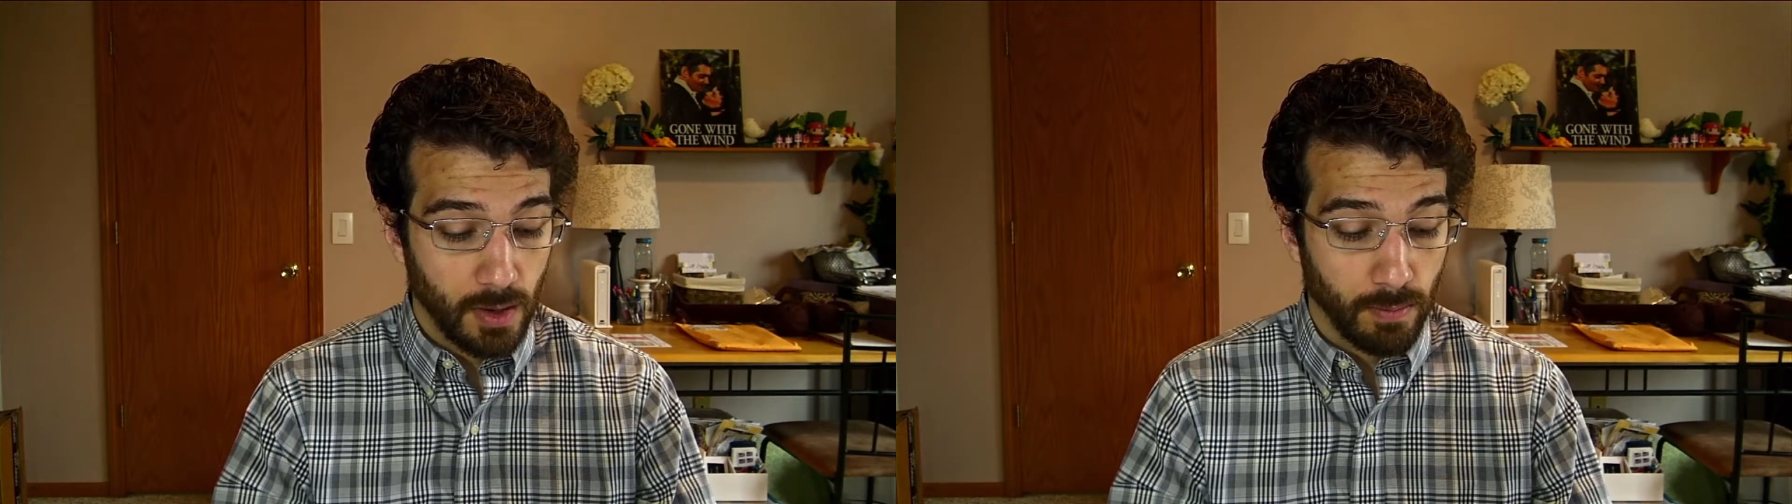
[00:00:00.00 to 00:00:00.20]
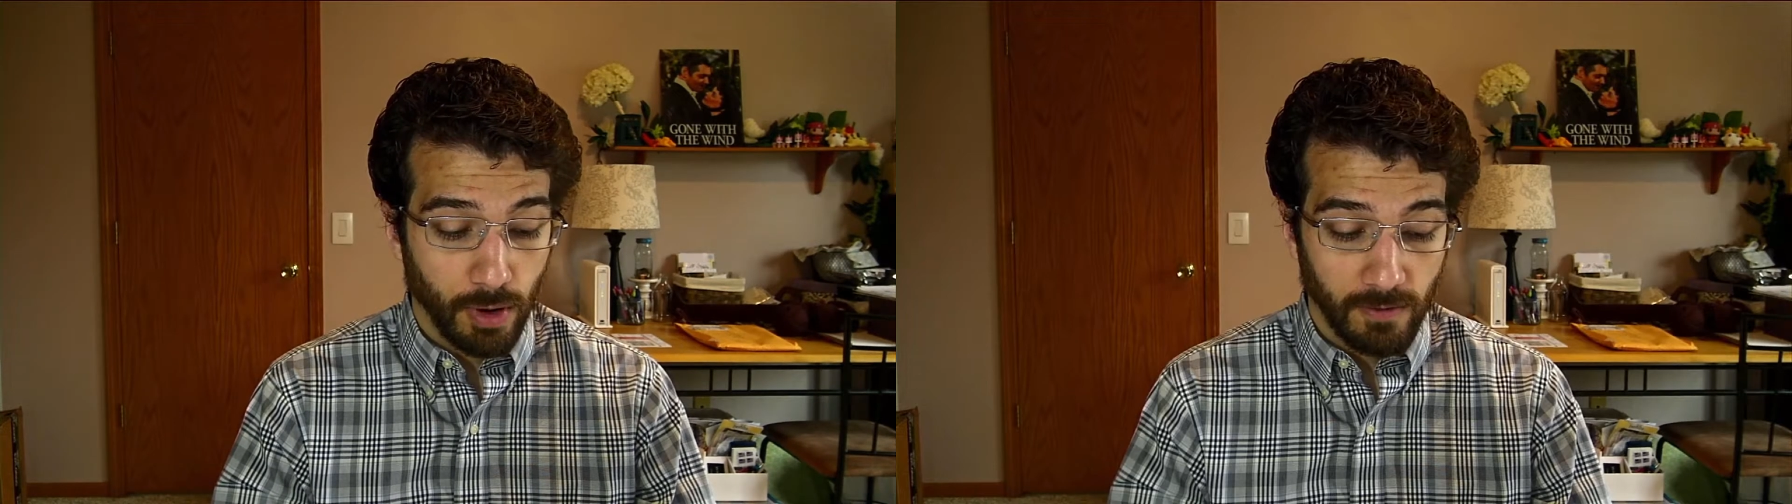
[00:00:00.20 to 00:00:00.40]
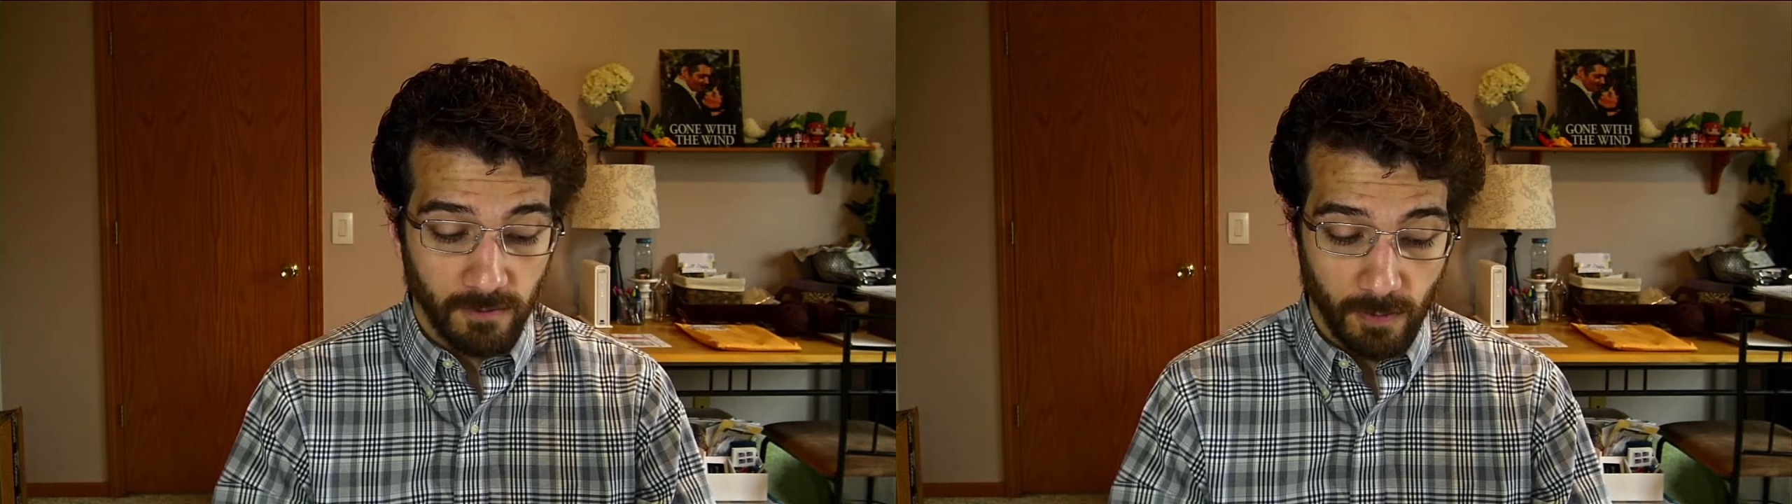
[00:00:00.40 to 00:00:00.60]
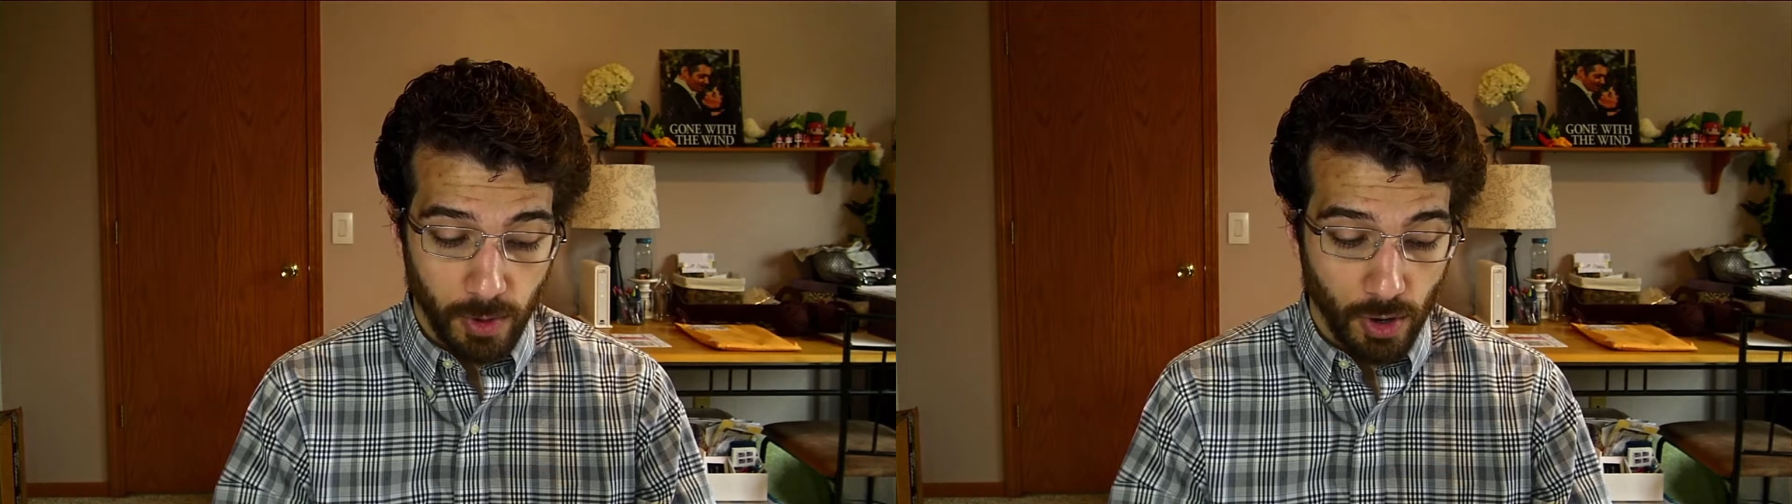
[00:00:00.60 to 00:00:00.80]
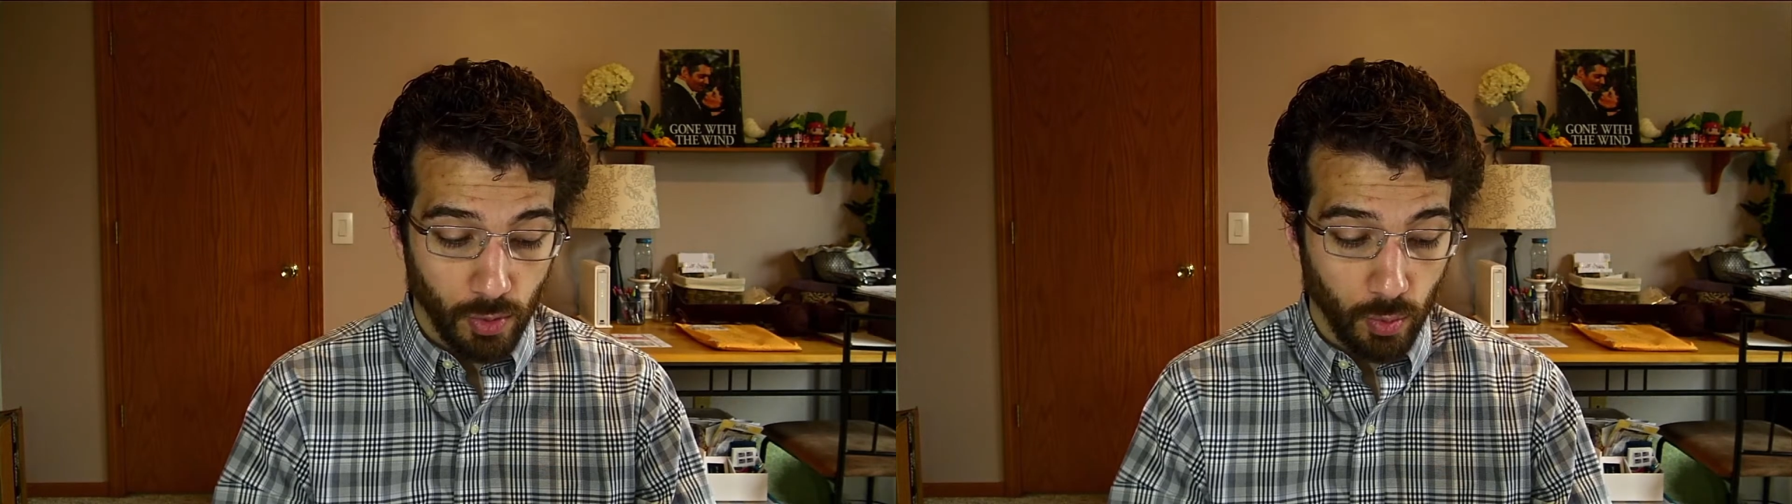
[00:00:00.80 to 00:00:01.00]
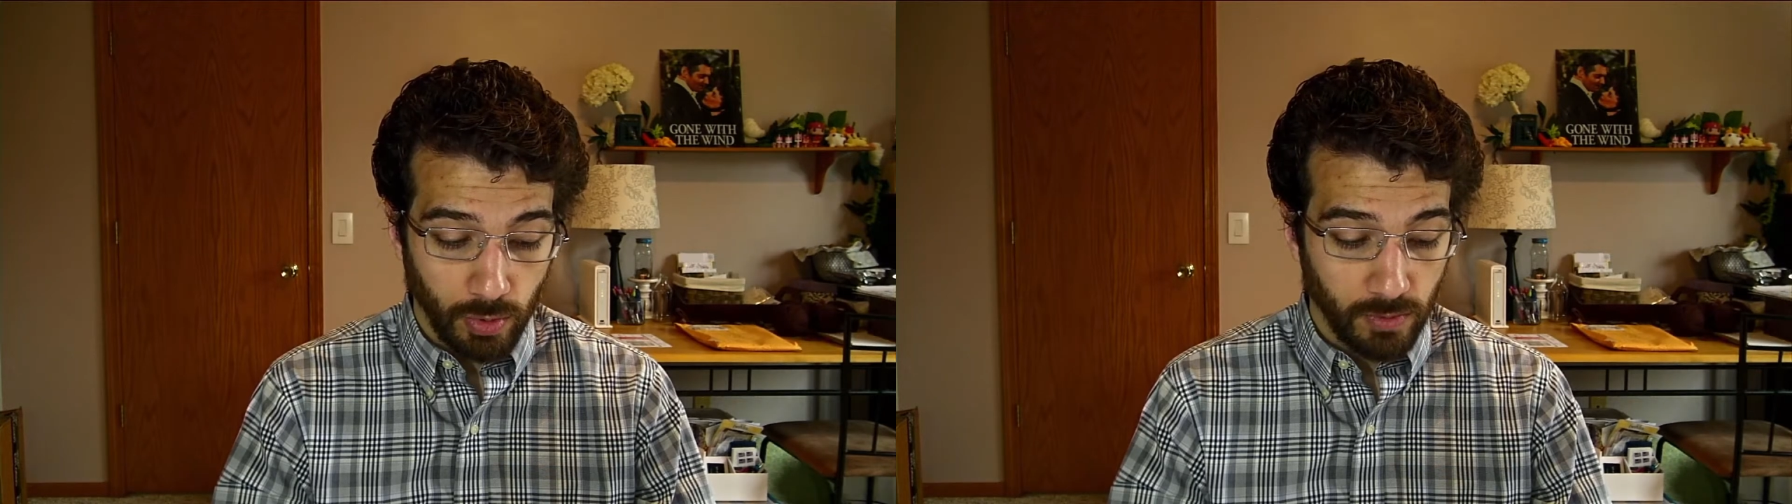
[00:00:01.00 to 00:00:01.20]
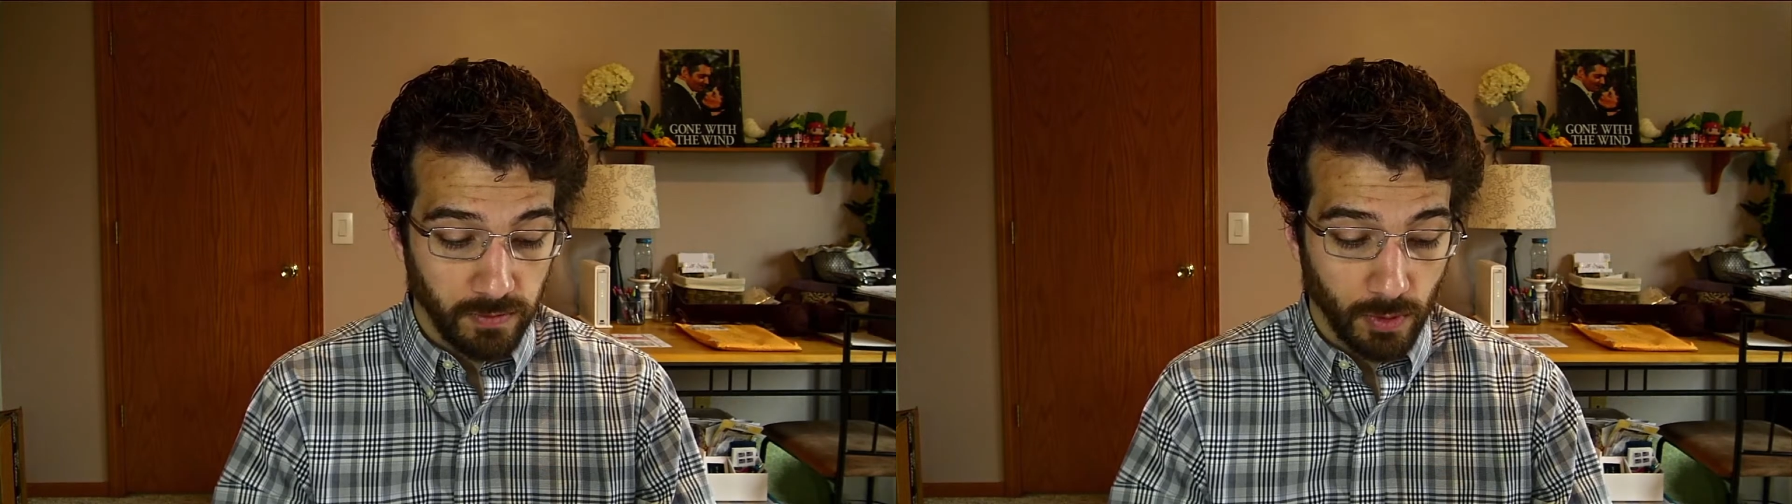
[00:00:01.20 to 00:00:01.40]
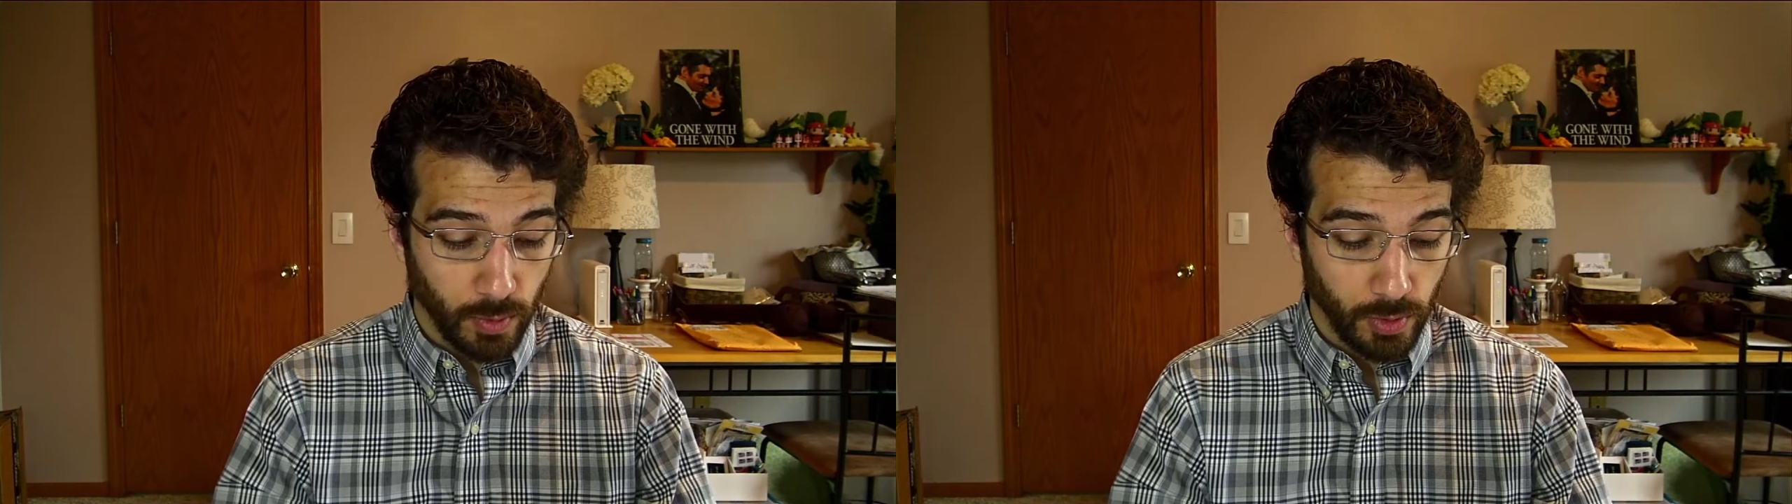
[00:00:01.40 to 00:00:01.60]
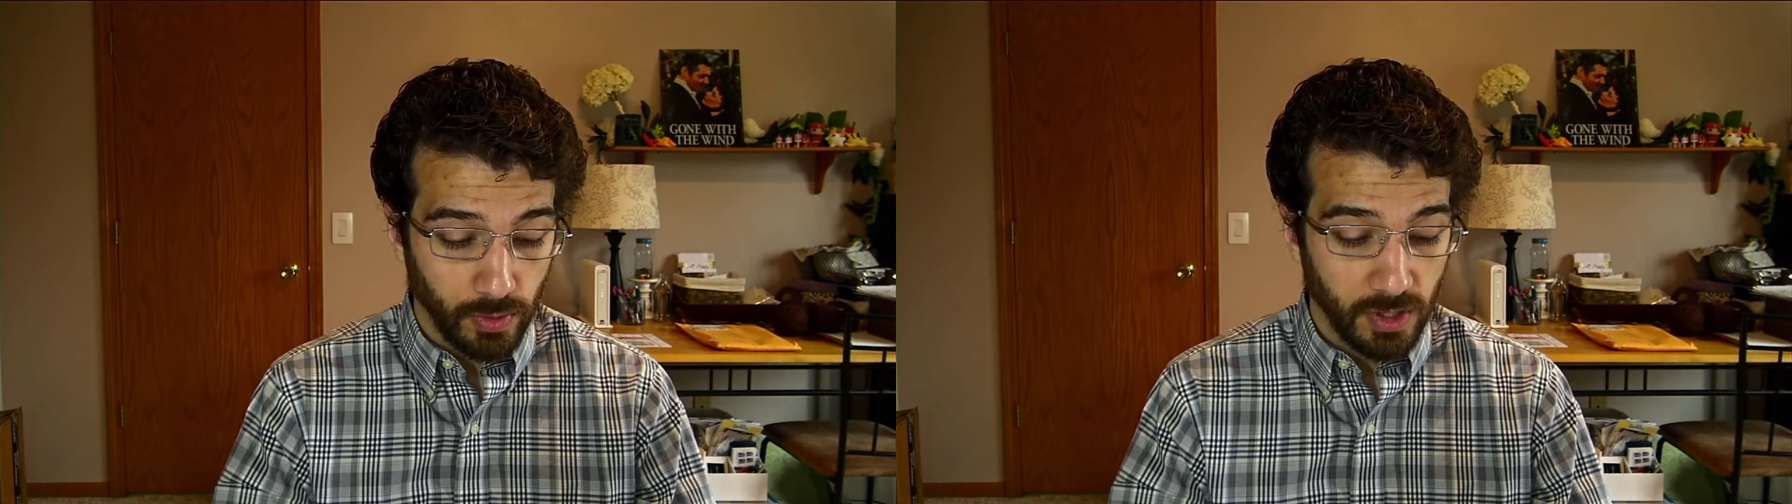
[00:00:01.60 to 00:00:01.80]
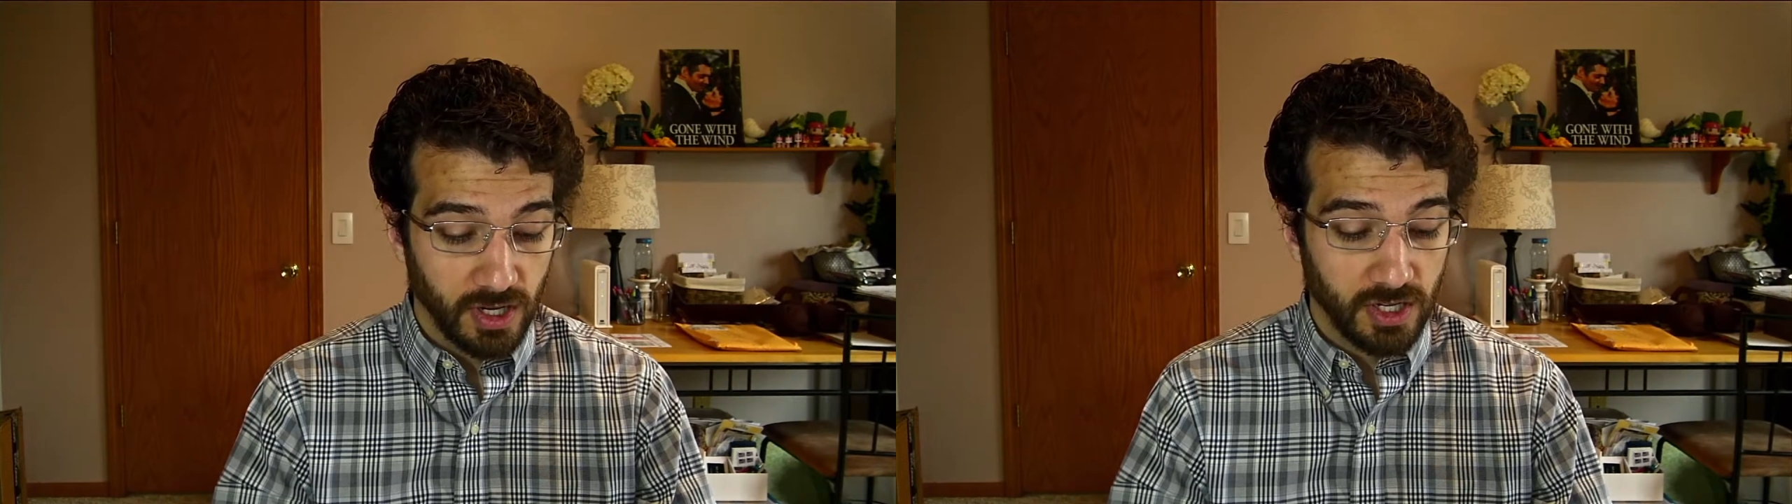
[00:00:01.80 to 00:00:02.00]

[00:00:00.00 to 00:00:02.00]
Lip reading: burn for burn, wound for wound,